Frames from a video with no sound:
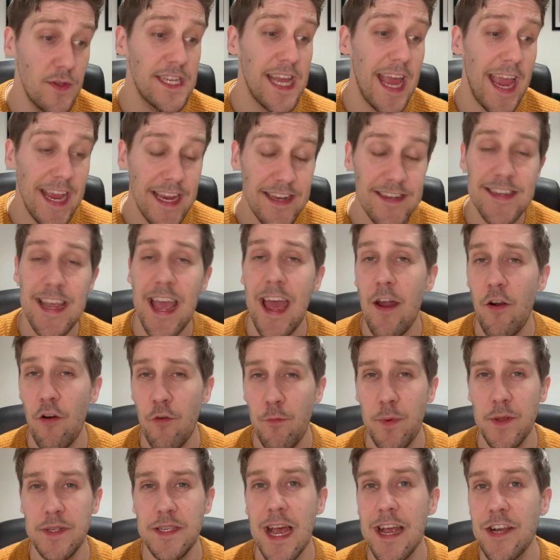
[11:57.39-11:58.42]
takes care
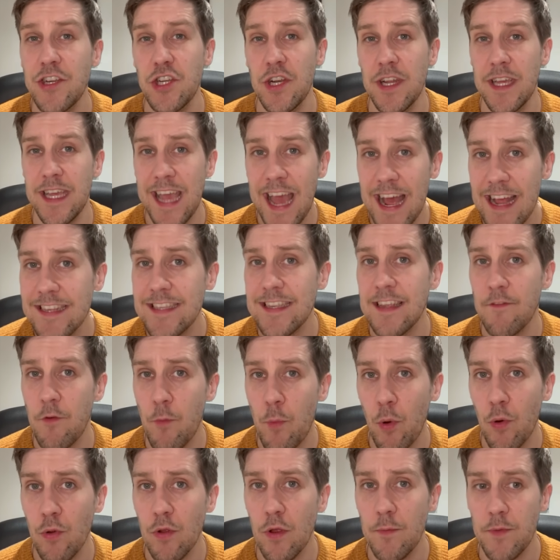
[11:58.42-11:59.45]
of possession and gets
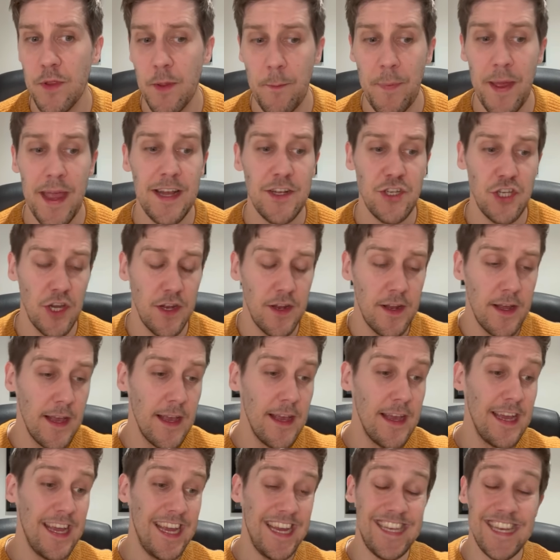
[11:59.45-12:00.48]
Liverpool up the pitch. And
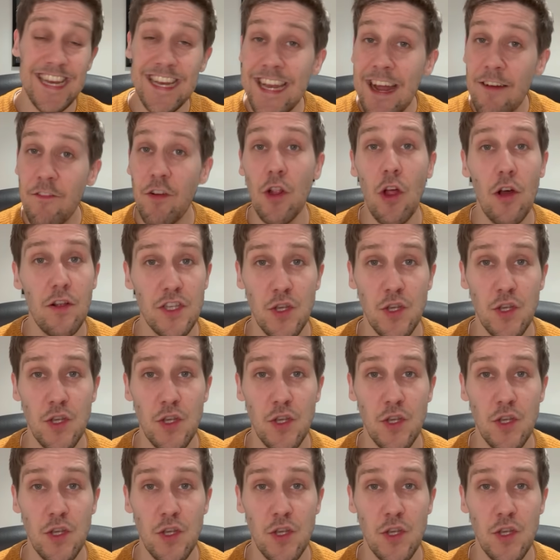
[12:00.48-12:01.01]
he didn't have a lot